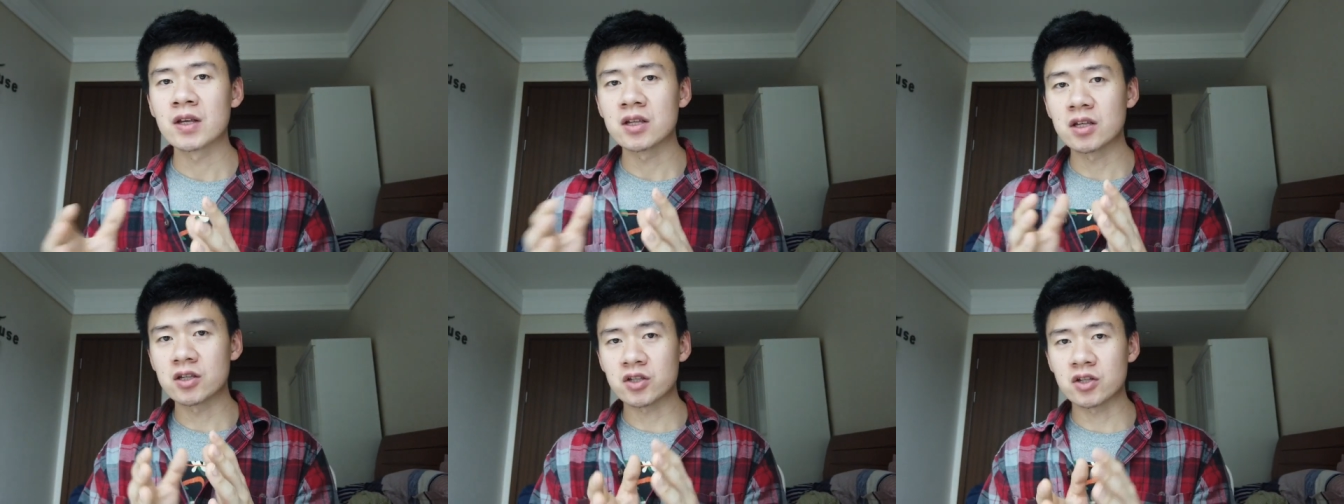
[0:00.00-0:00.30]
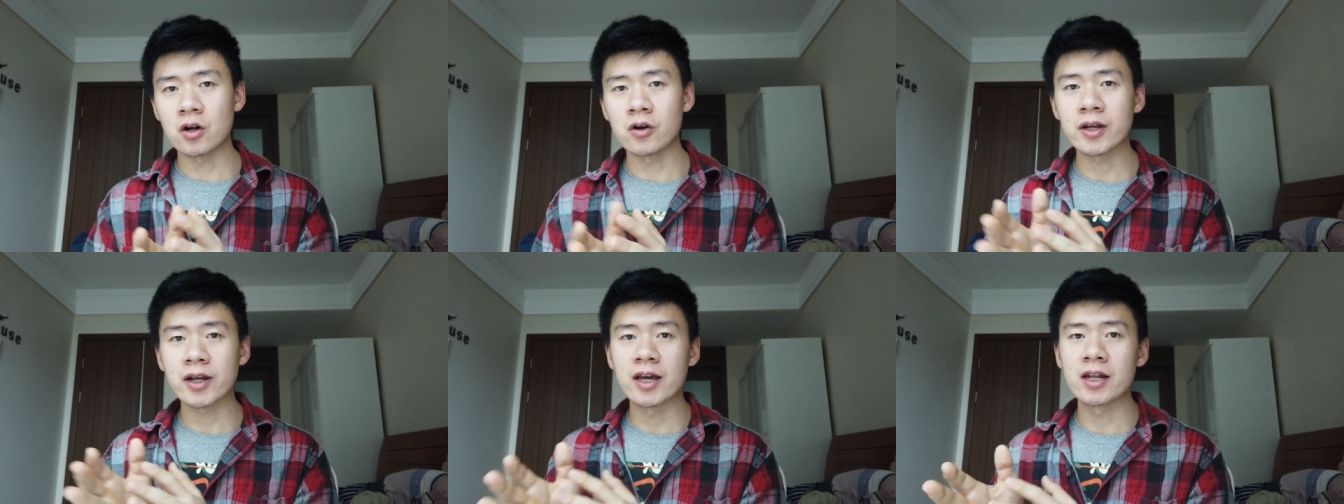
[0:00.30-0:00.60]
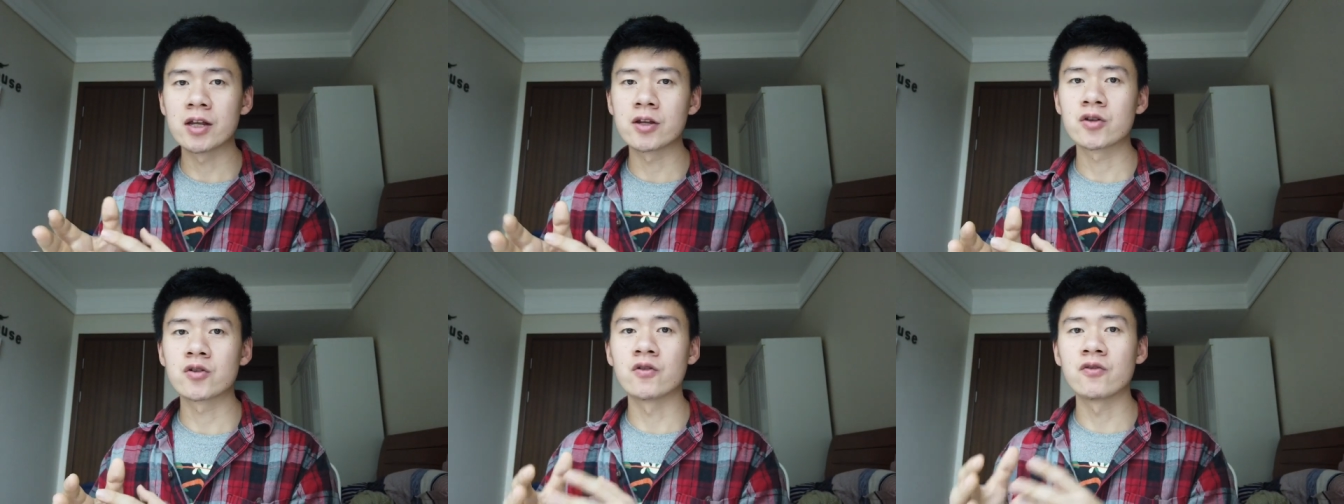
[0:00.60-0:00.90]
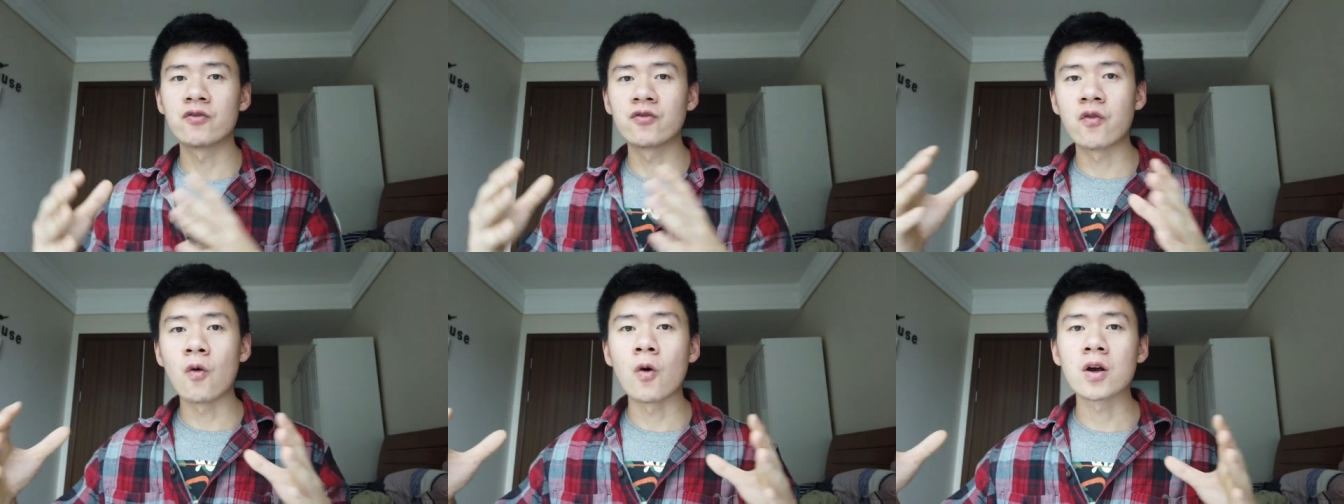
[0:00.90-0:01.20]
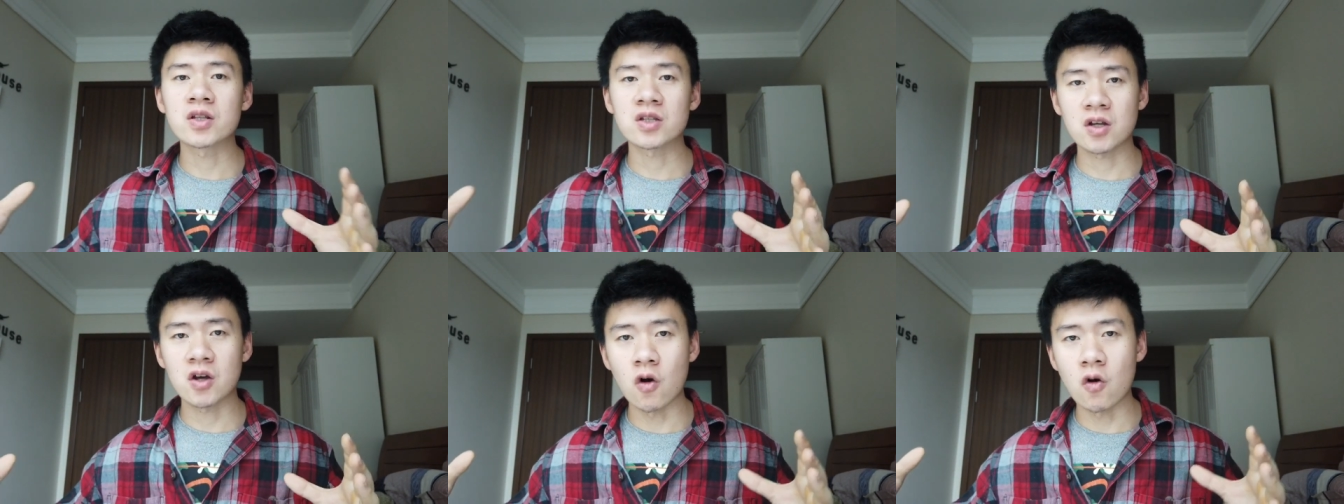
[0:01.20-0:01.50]
slowly get it into full
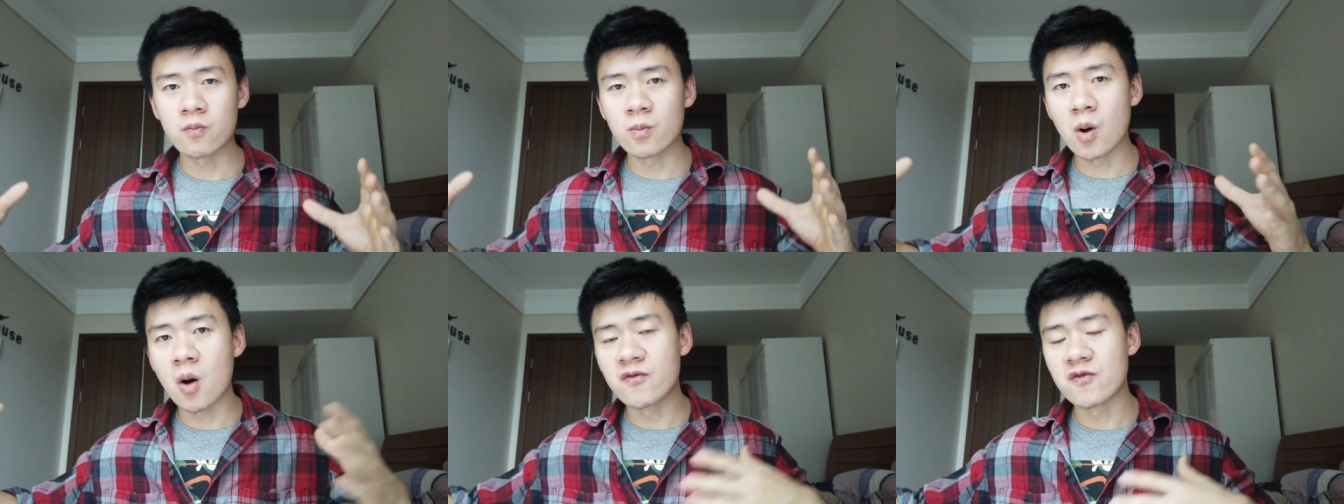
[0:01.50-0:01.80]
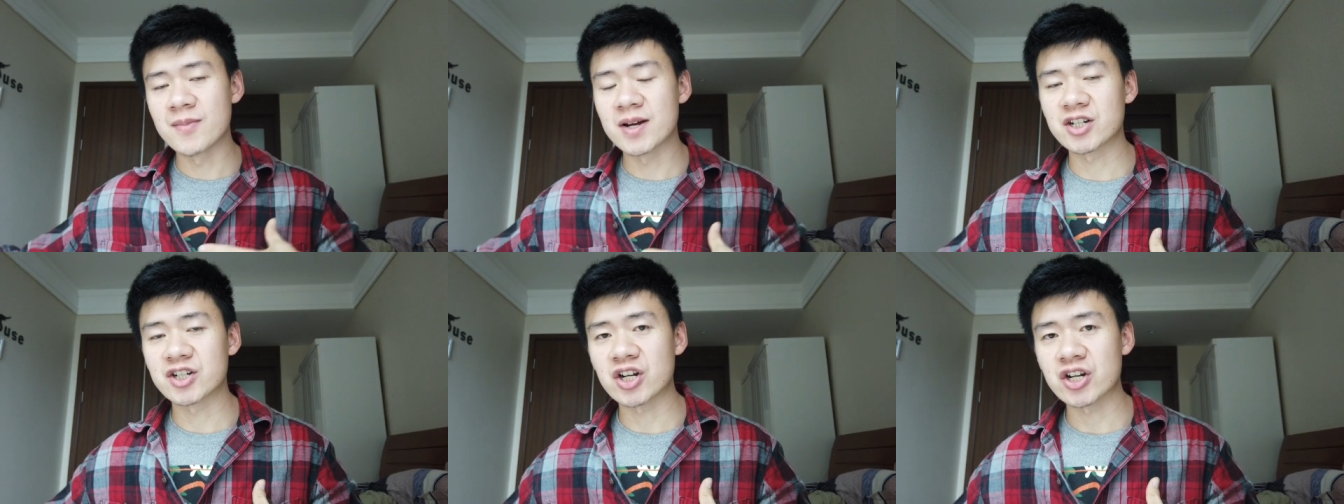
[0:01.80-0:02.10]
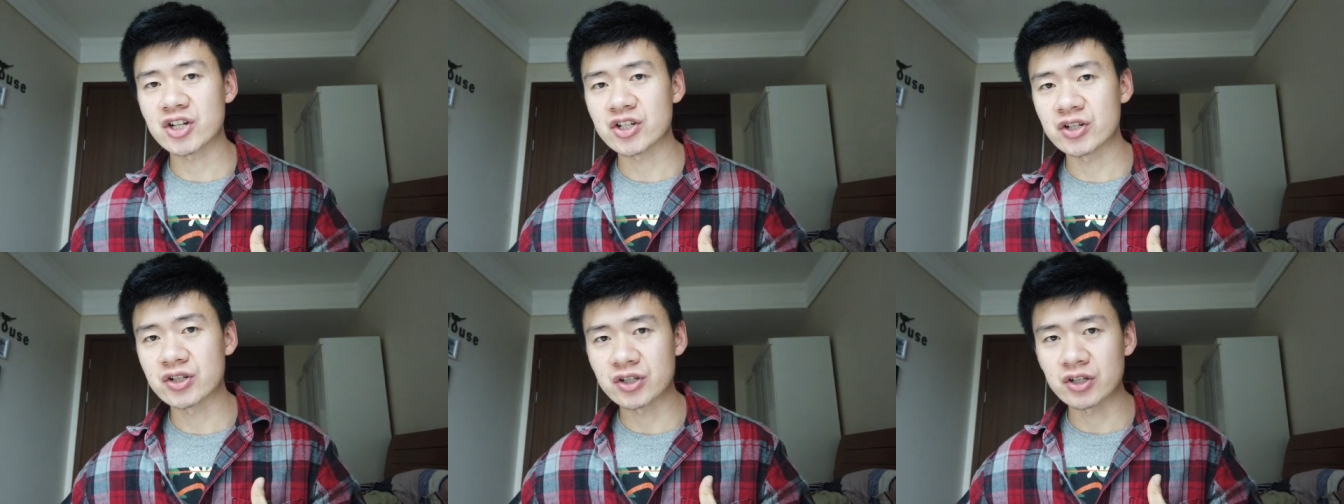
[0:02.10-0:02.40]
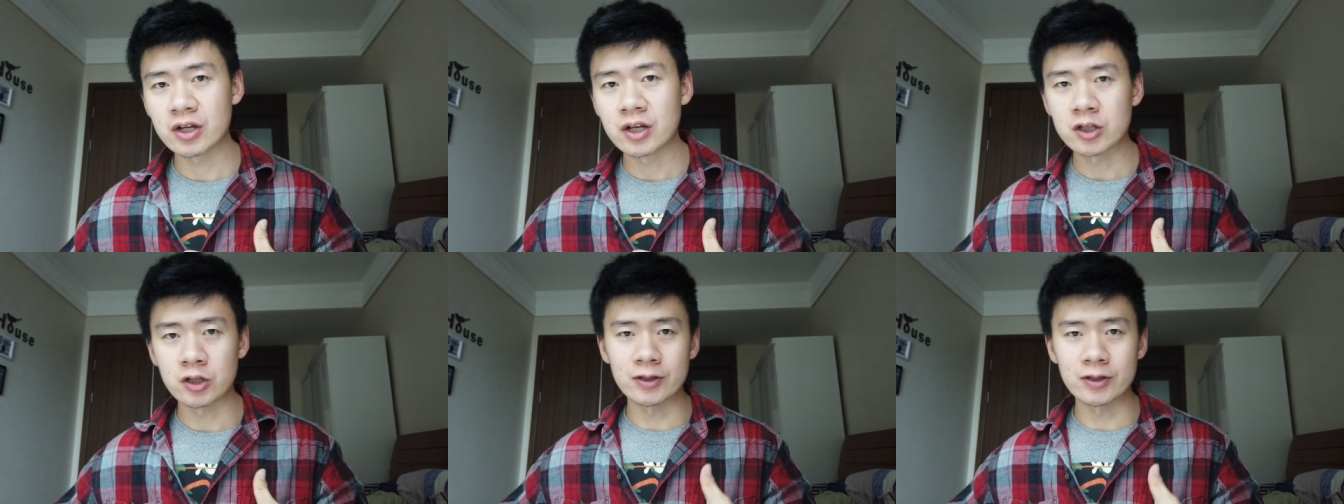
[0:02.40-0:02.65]
scope of meditations.